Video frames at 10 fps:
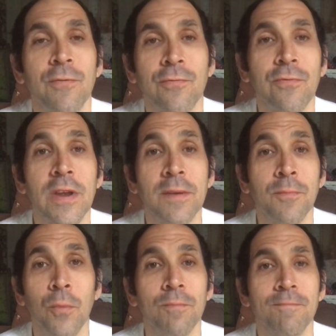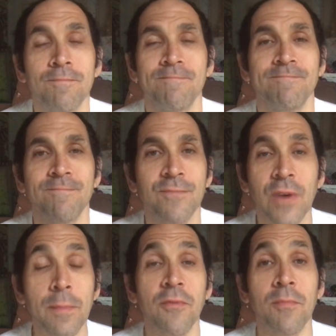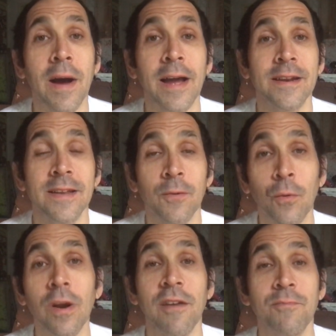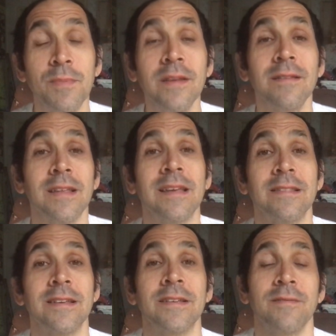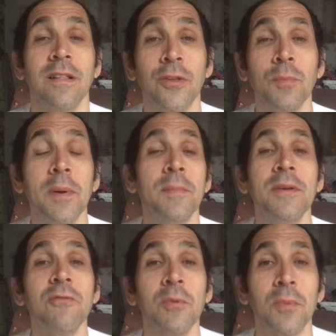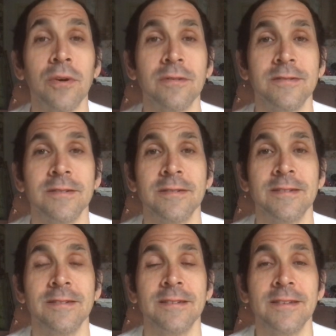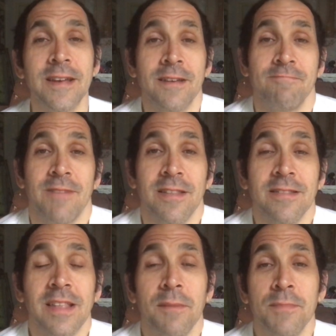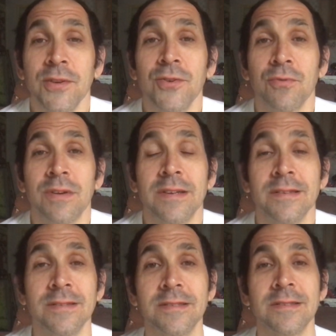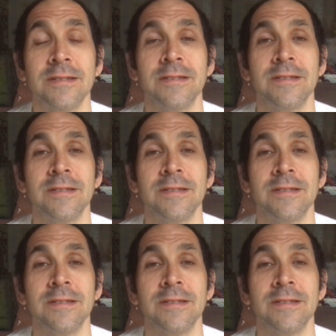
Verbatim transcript: frame frame of mind where I've been lately, a little bit miserable, and I think that misery is